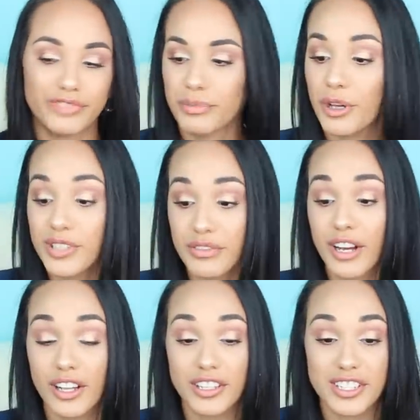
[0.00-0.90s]
From those of
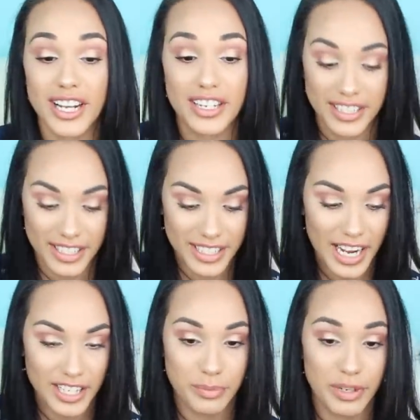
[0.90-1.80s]
colors, that is, because I
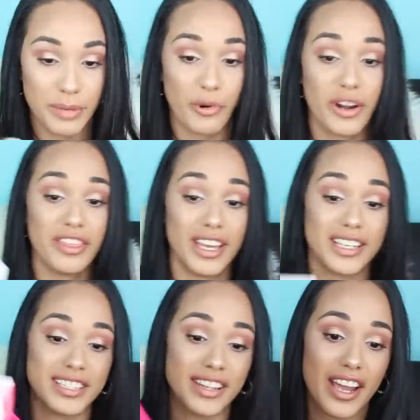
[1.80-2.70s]
had to put more
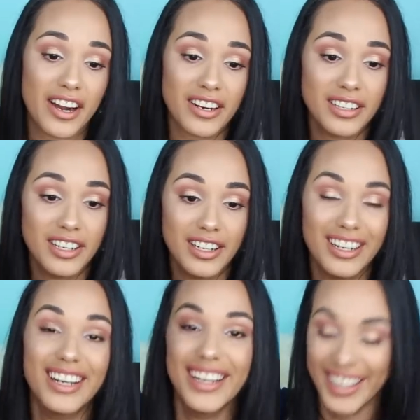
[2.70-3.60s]
things in there.
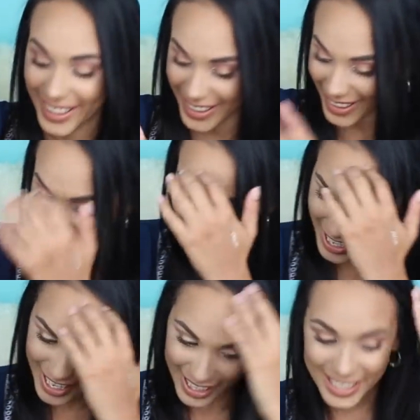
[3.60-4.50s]

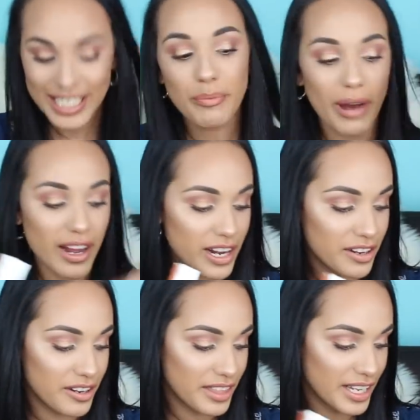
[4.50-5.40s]
Because I bought
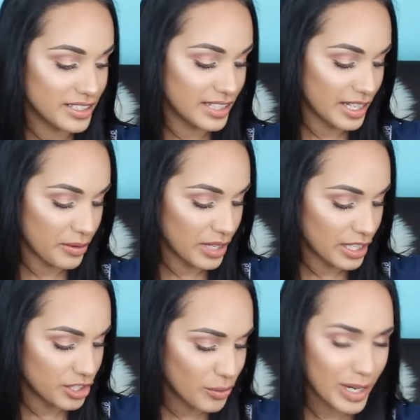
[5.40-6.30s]
other things and they were
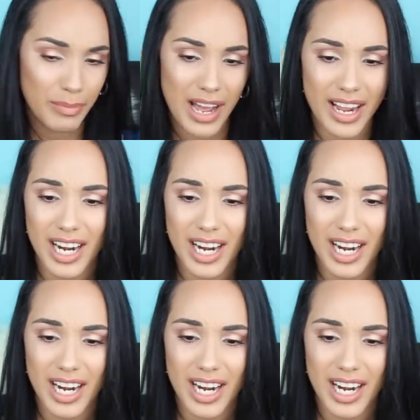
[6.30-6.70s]
like, do you want a bag?